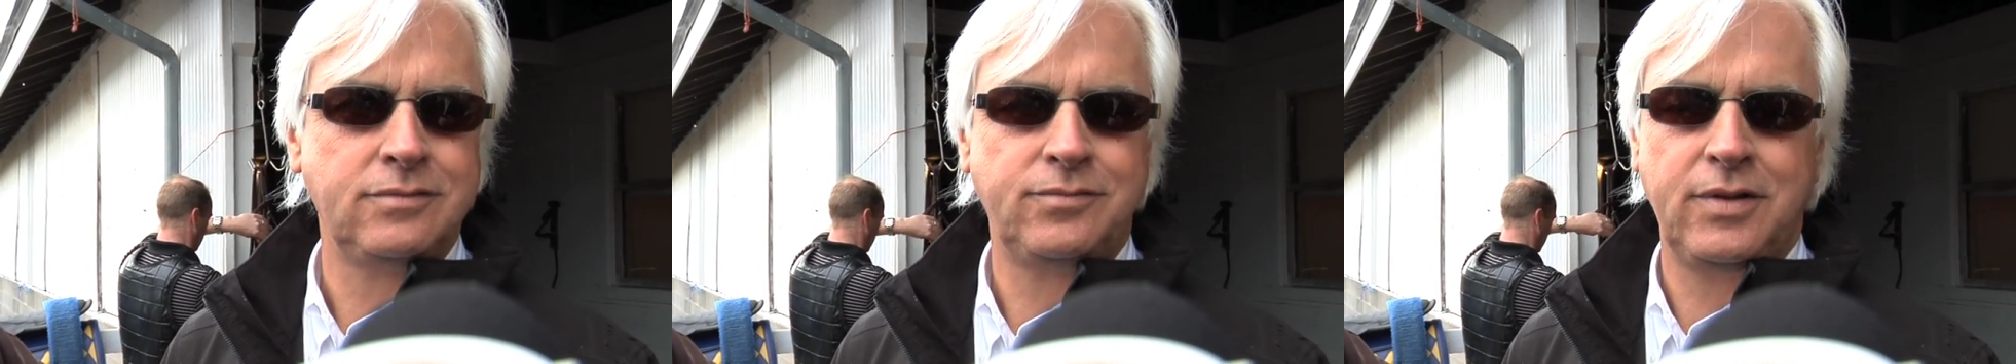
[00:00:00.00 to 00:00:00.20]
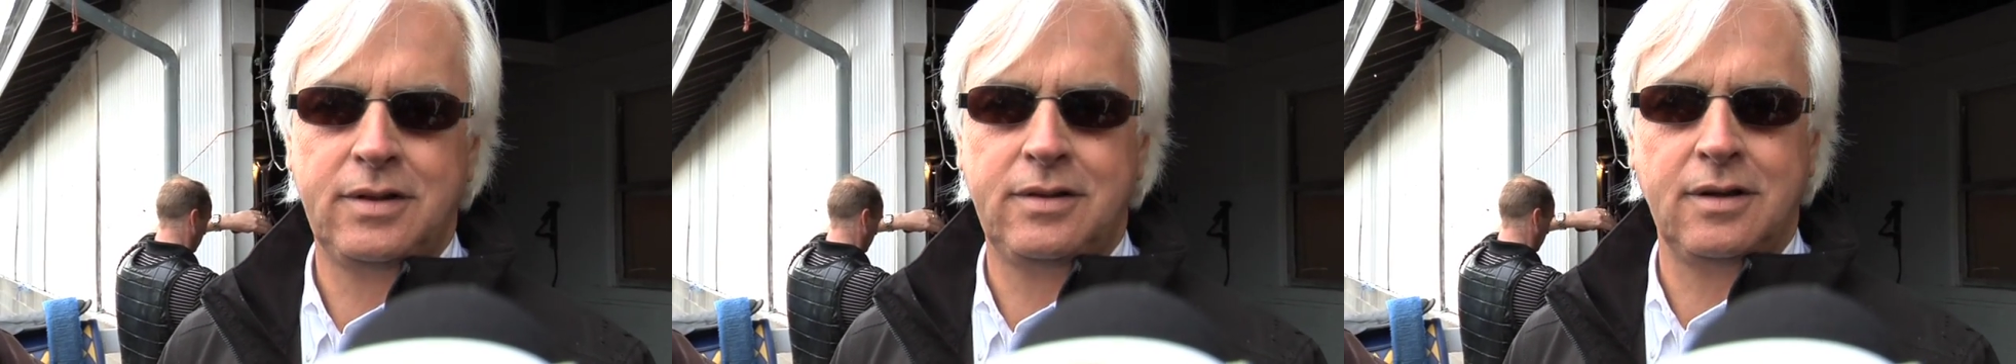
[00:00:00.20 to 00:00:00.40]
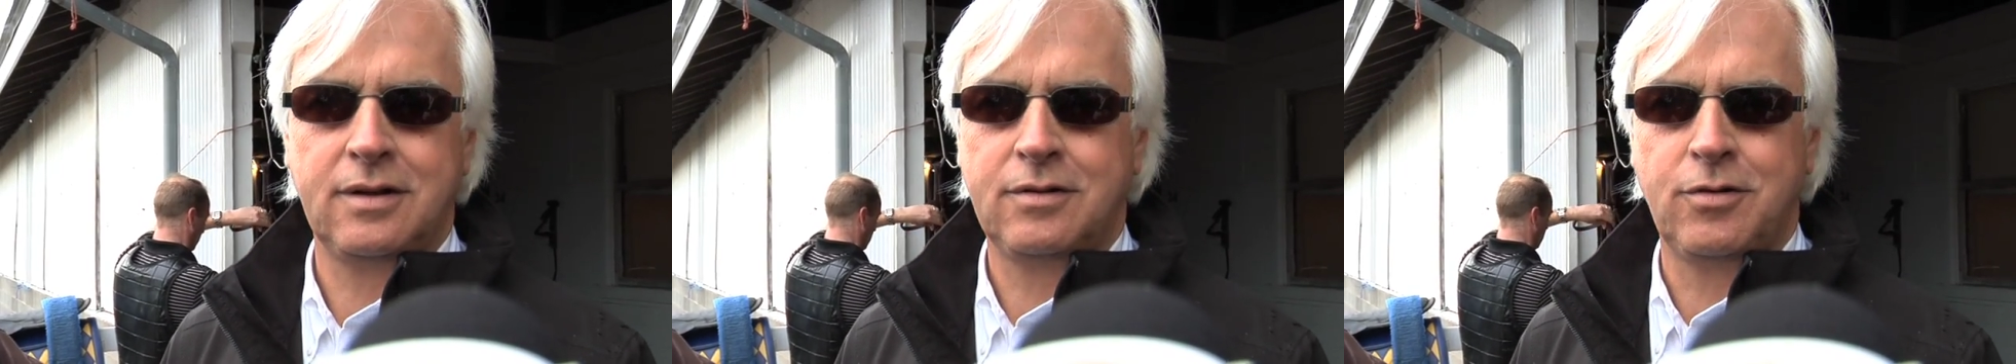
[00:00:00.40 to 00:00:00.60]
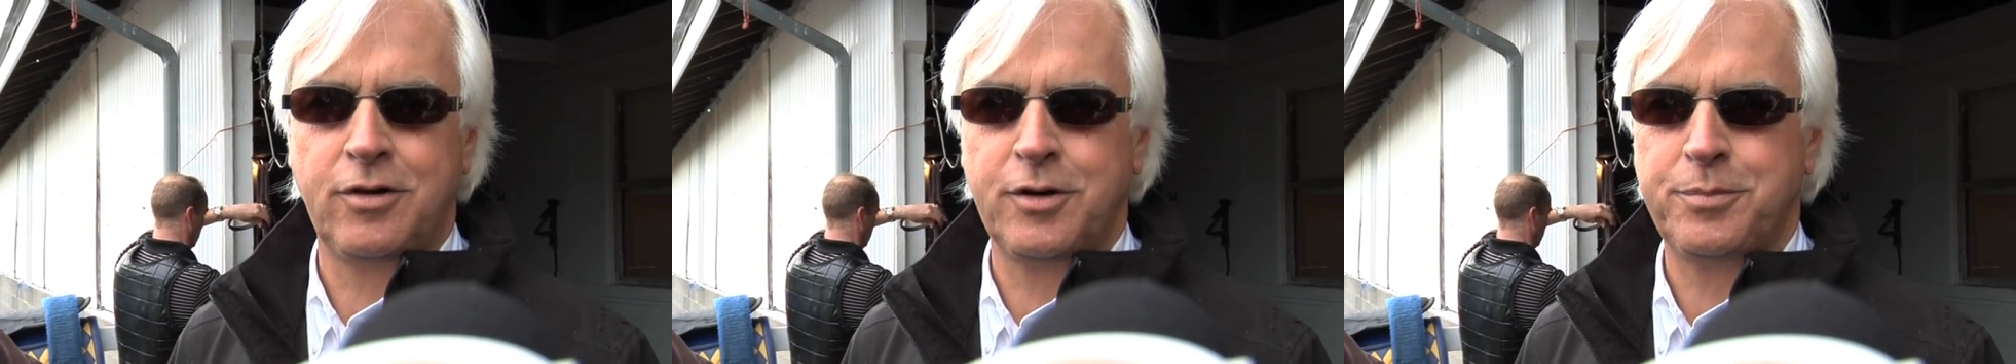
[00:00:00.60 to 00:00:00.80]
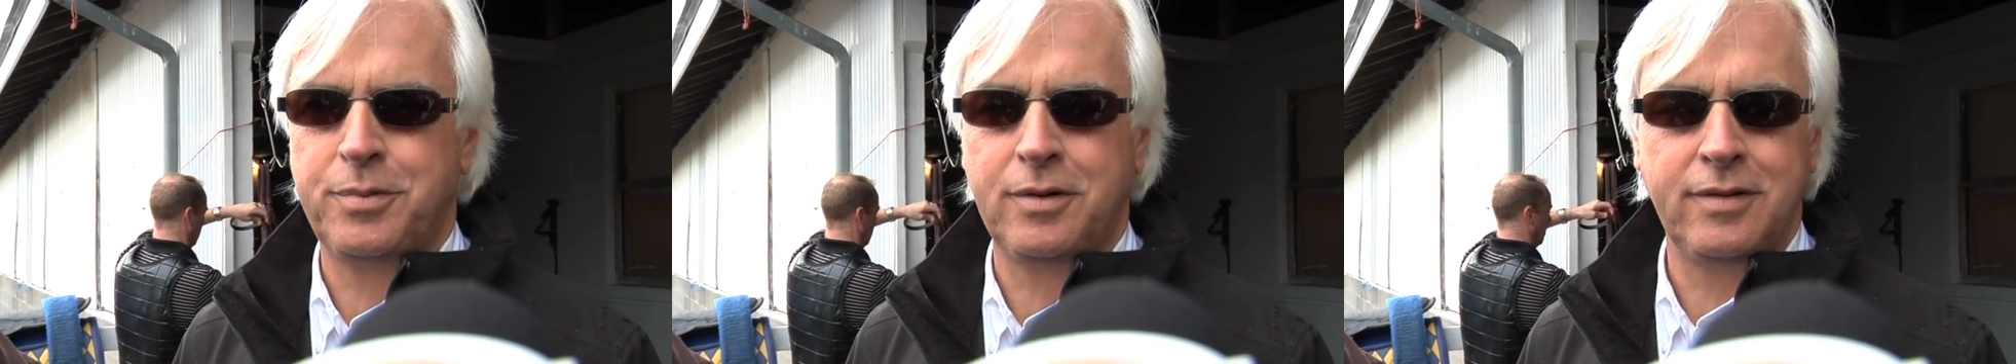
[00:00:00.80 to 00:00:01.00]
at the
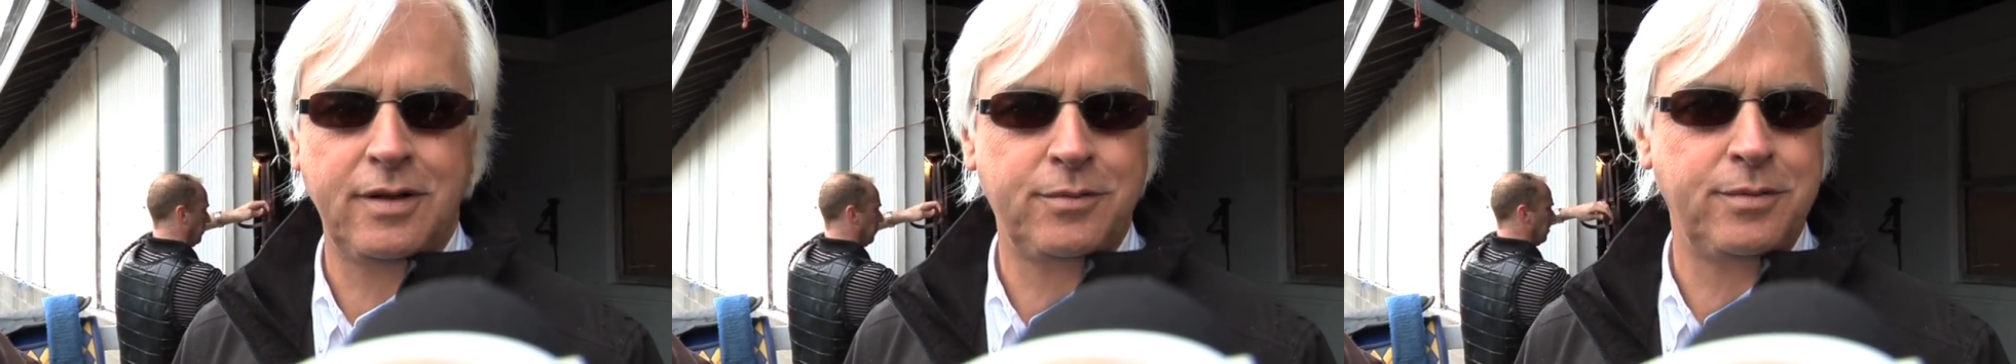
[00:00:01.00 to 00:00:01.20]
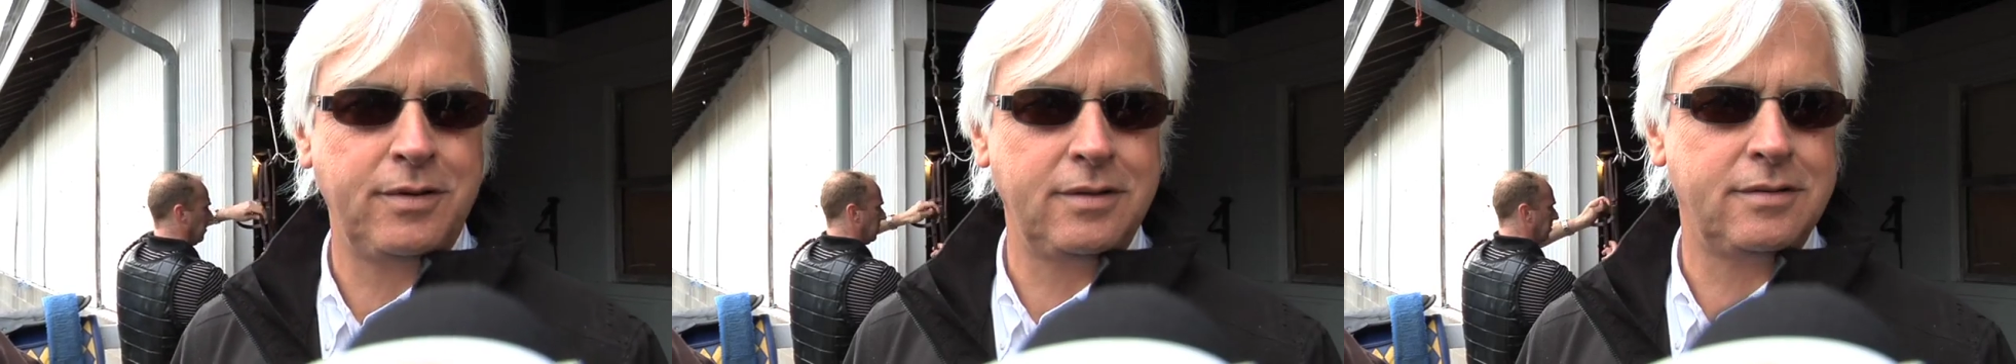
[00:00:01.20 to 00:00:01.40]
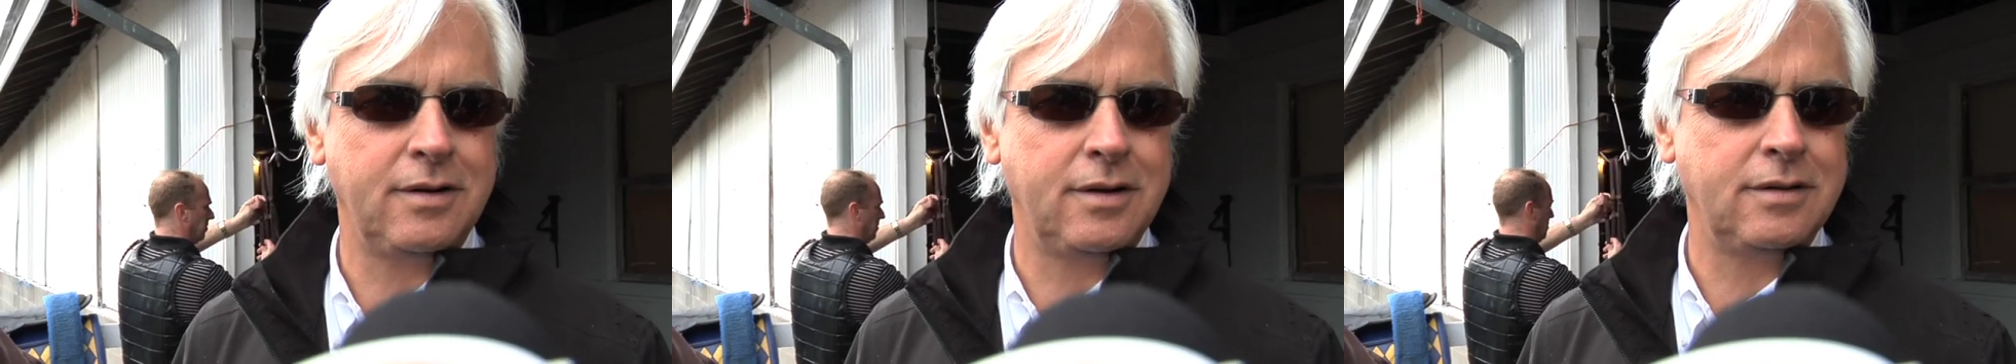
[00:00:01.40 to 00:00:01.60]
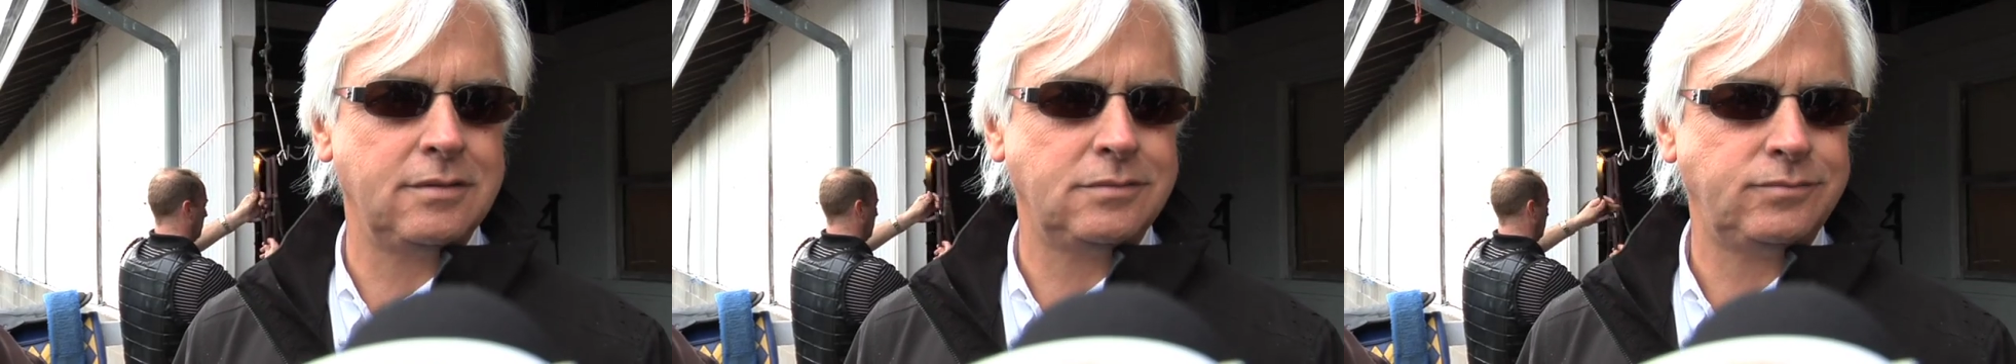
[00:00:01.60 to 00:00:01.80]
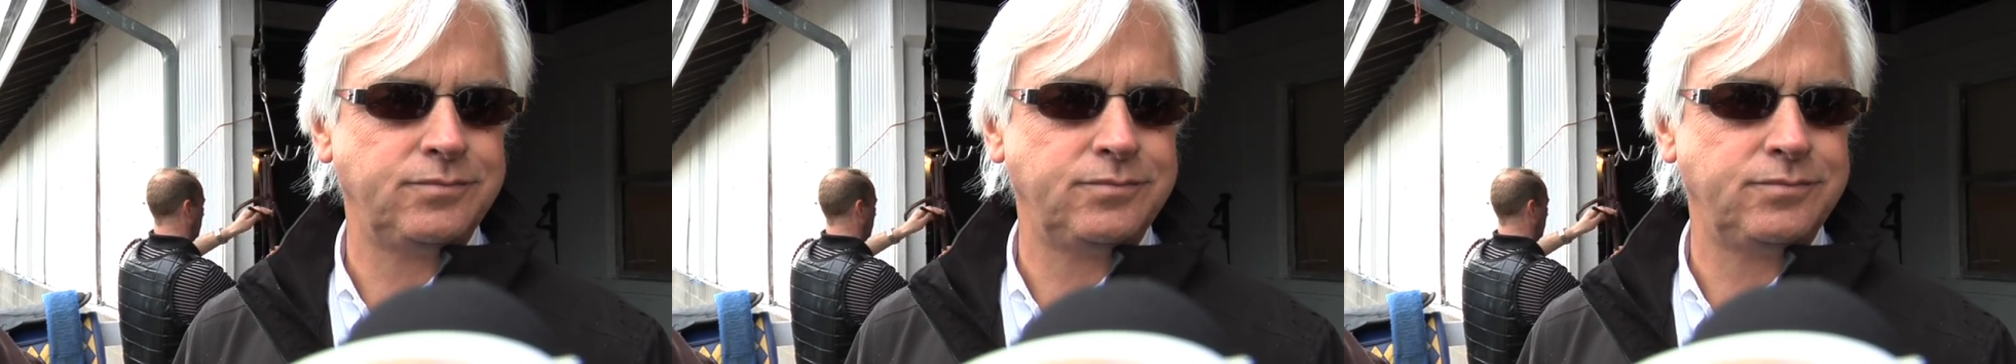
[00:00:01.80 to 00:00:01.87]
quarter pole, that's when they start